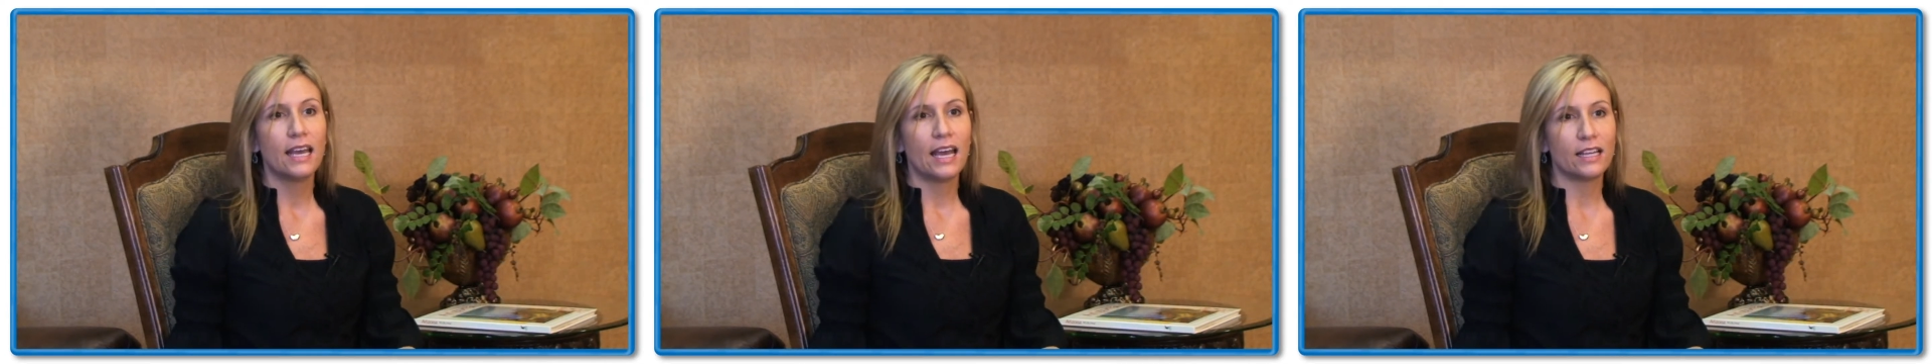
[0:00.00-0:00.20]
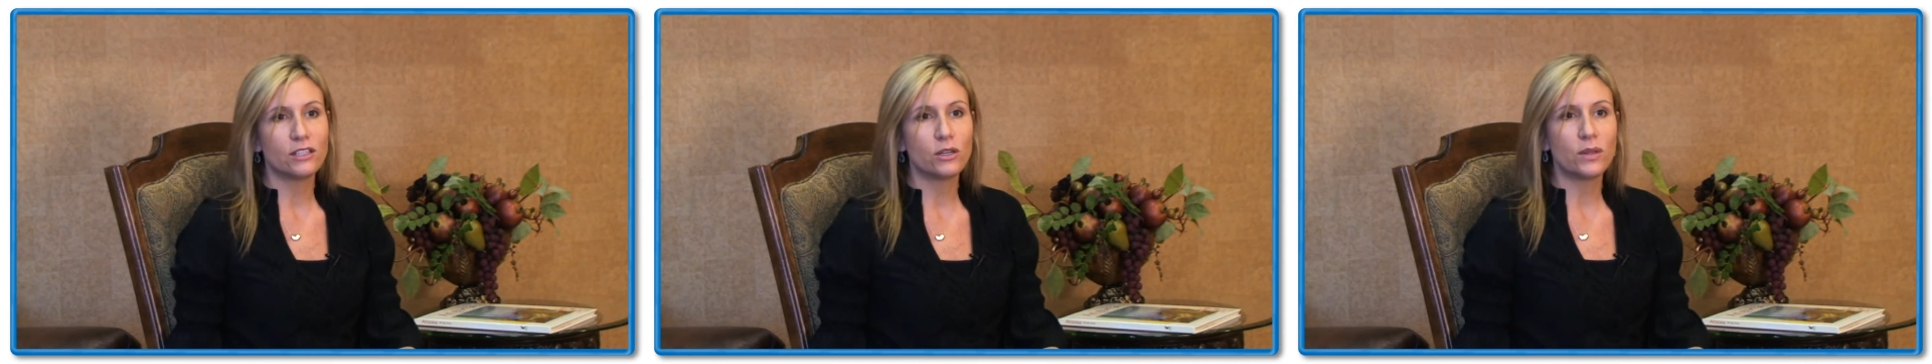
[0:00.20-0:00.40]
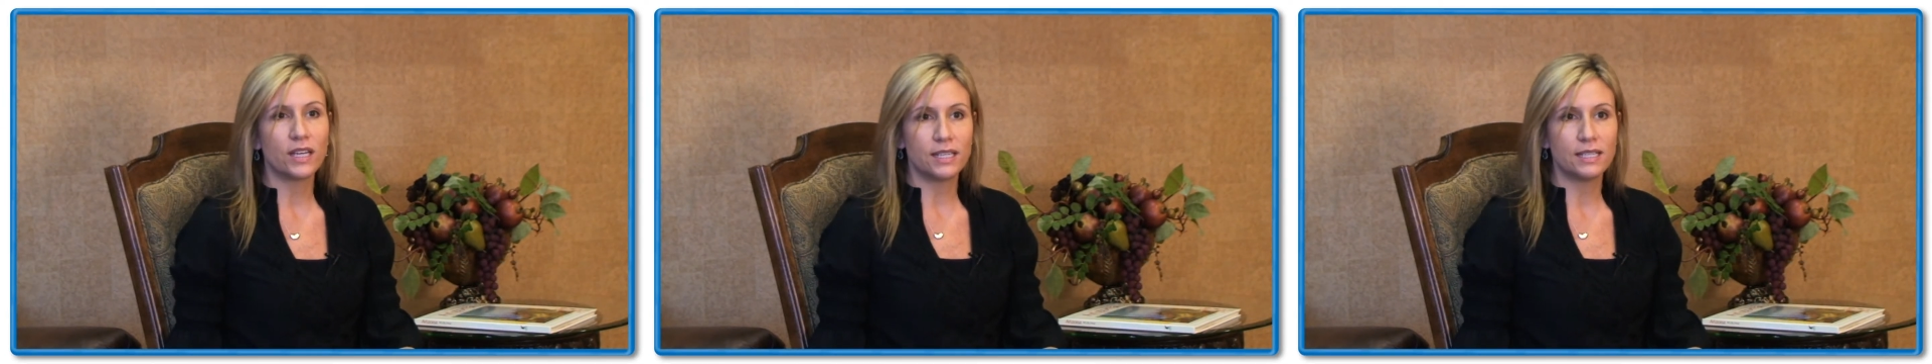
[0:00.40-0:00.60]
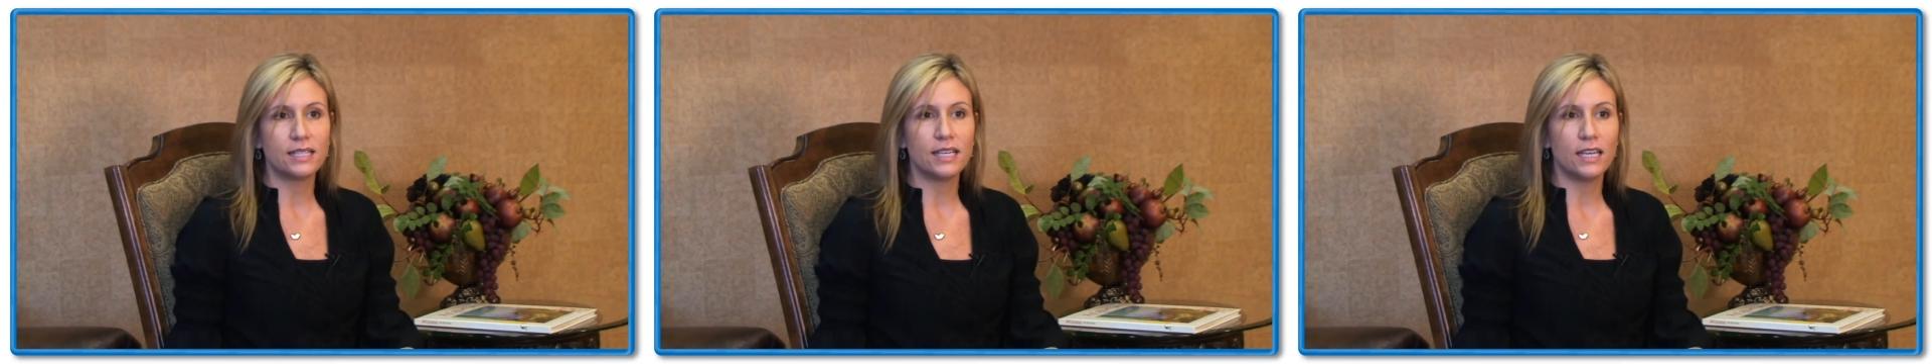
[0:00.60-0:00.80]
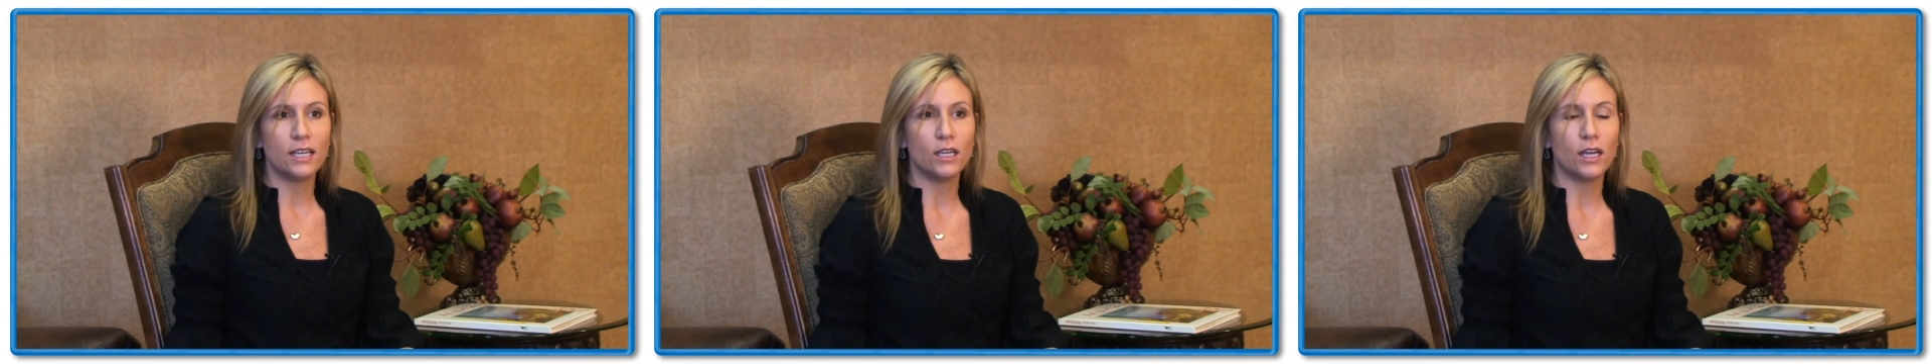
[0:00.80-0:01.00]
And so they
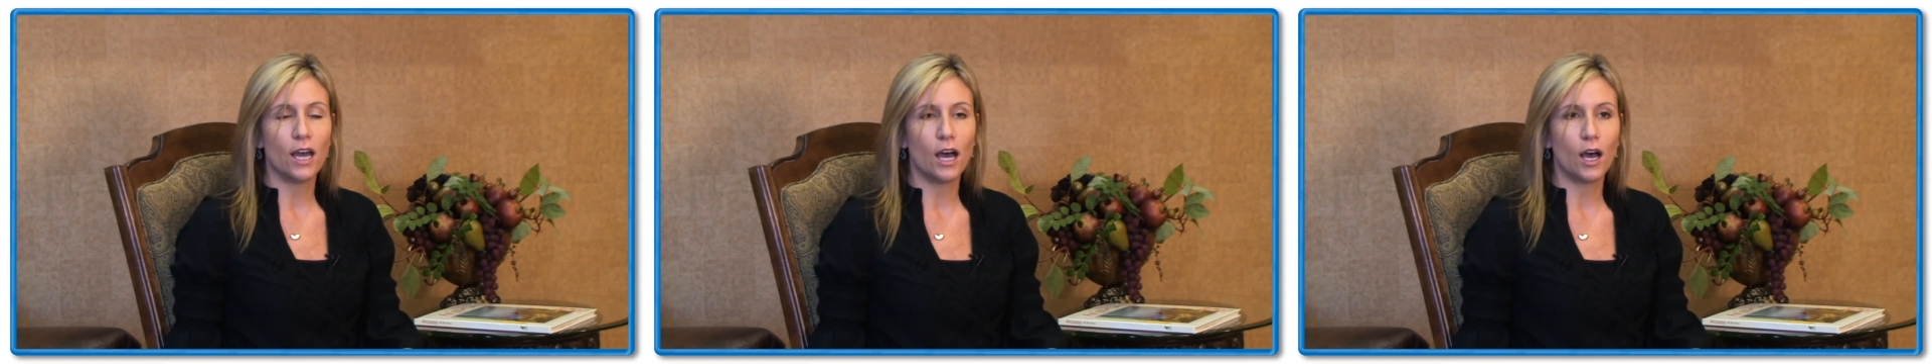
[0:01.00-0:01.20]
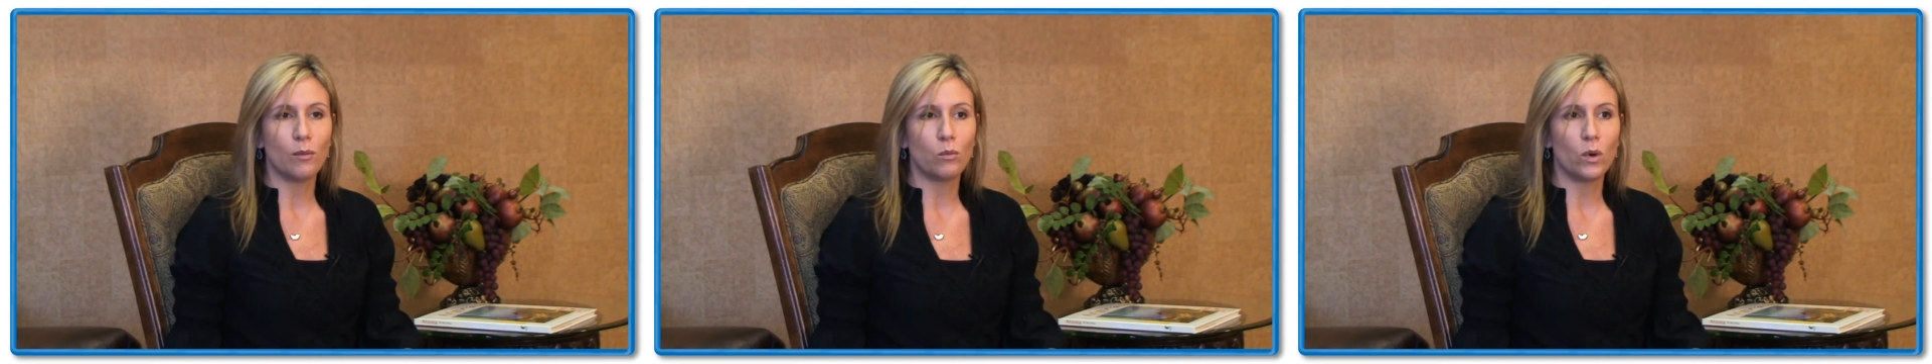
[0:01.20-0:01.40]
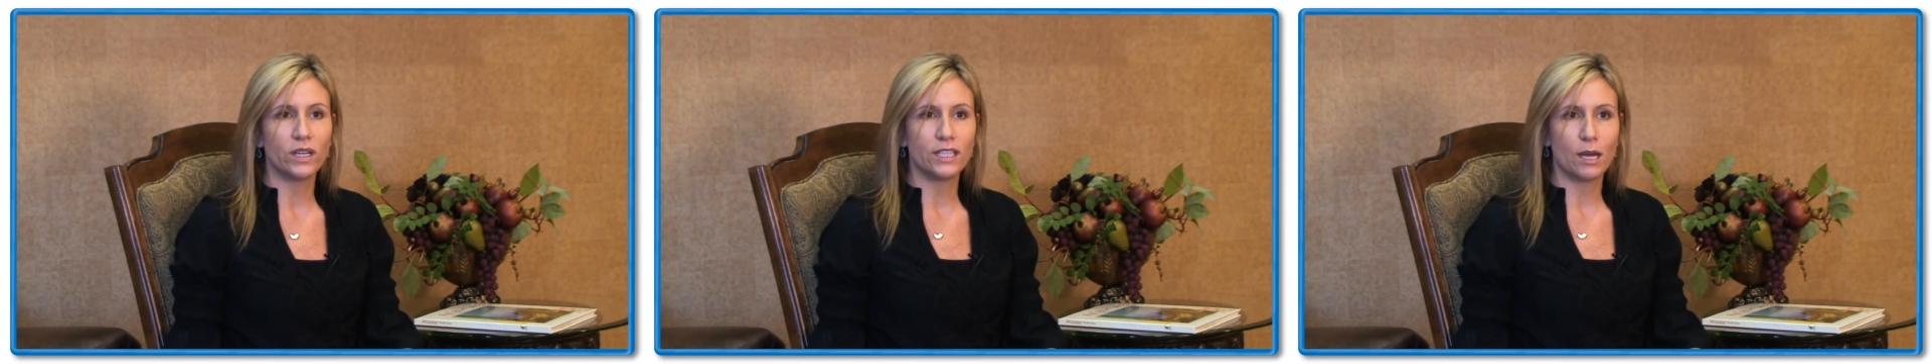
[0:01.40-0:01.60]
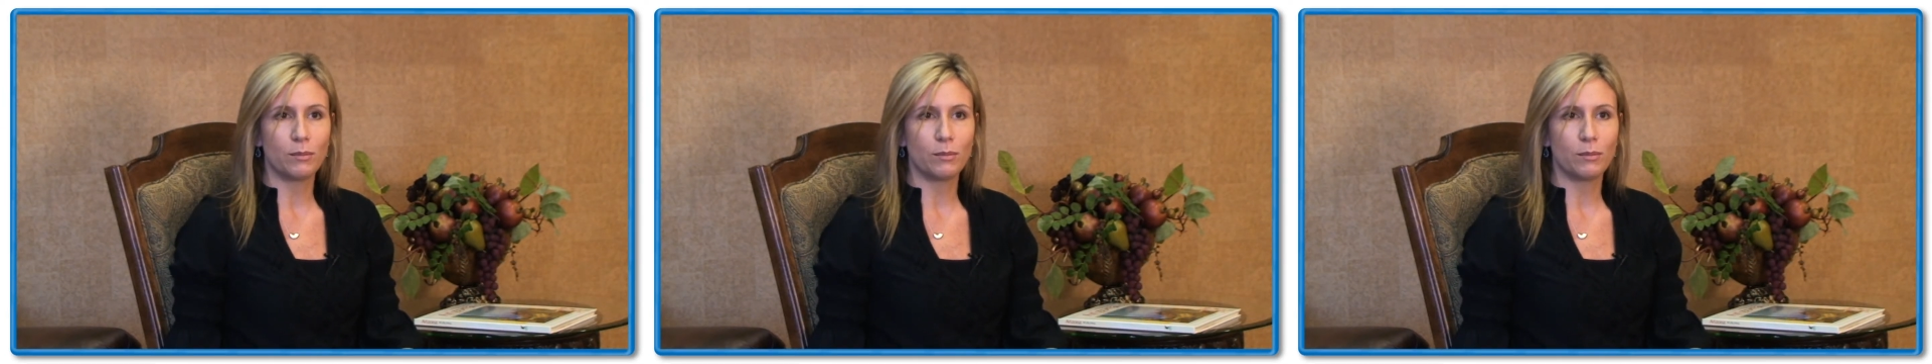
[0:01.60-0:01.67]
see what